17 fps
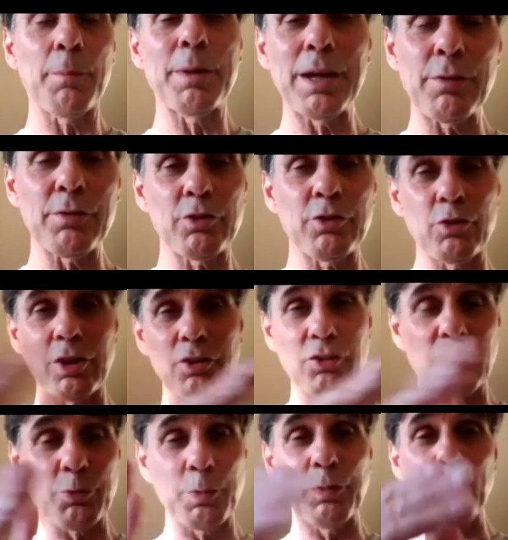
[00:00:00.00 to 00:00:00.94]
again, I may
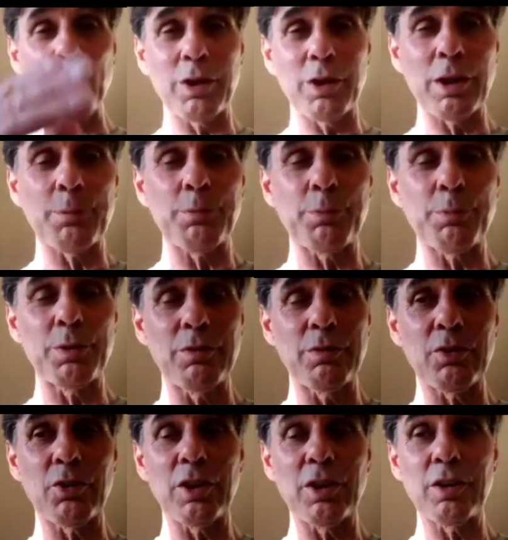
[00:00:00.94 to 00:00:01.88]
have addressed this before
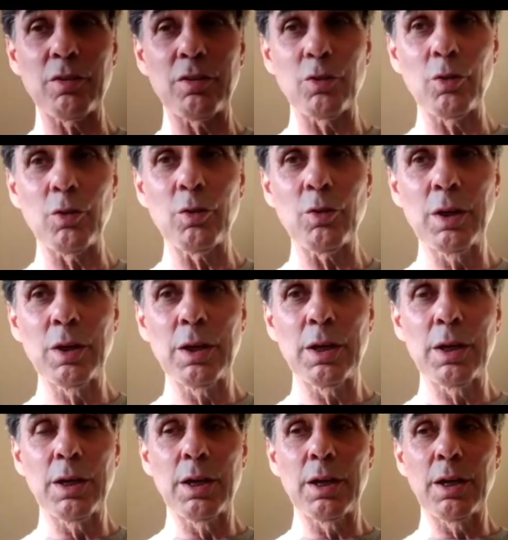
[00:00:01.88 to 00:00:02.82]
in our previous
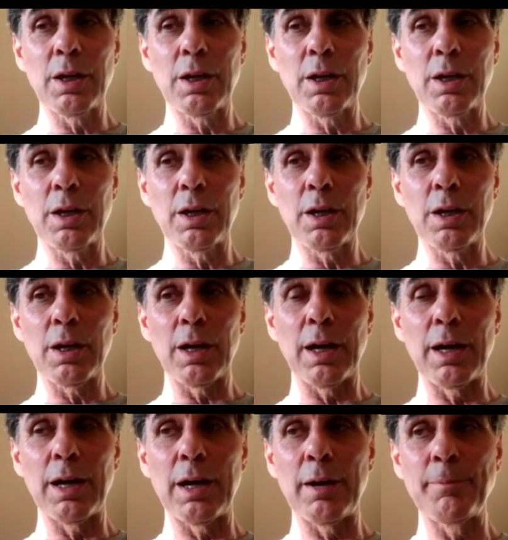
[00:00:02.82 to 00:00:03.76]
interview,
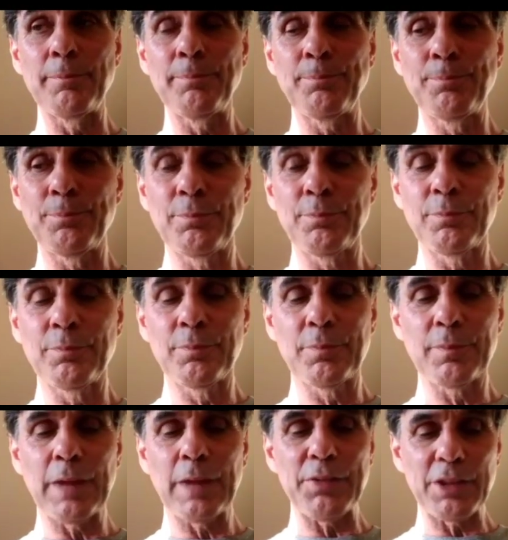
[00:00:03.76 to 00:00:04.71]
I
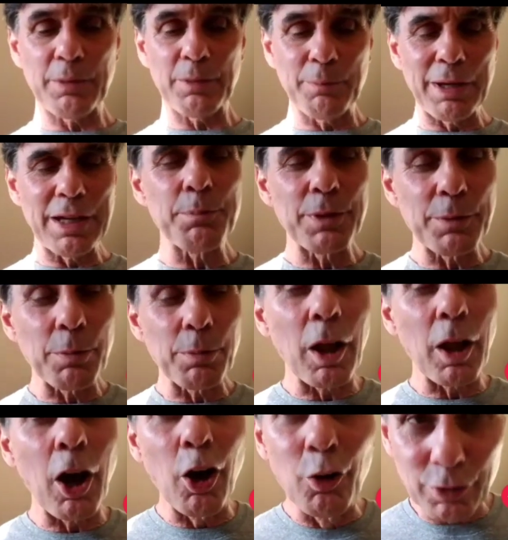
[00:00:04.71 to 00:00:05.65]
think many
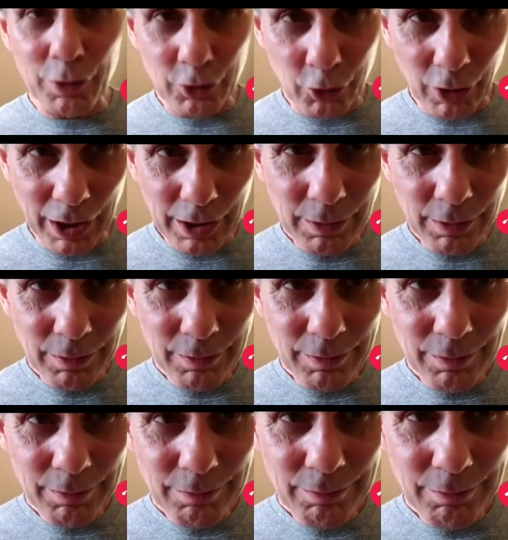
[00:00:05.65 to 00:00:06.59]
people
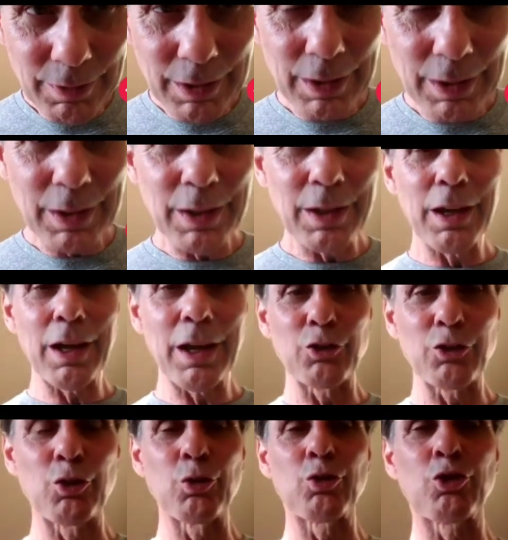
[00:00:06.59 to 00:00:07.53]
overtrain.
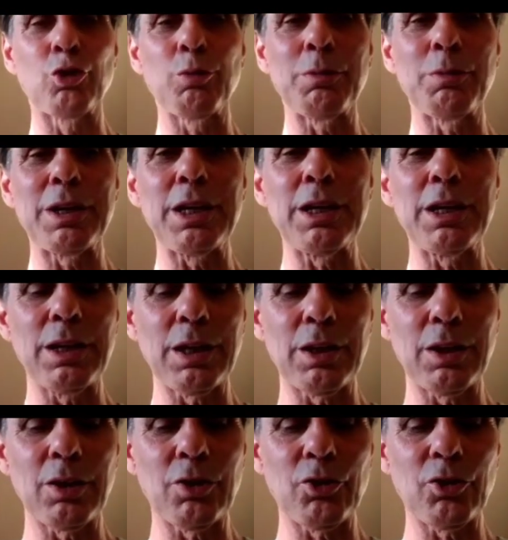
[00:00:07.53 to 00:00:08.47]
do too
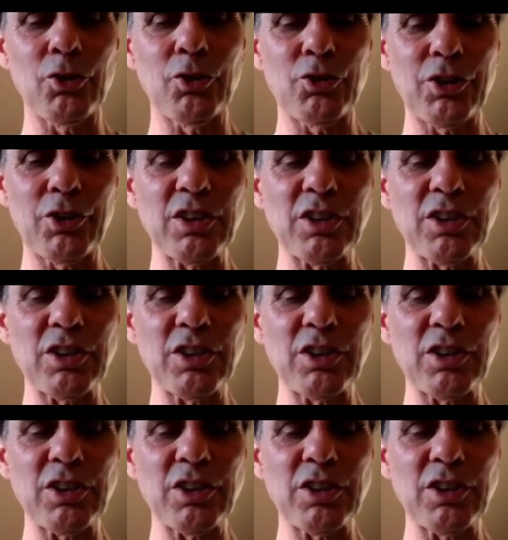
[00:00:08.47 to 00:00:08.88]
many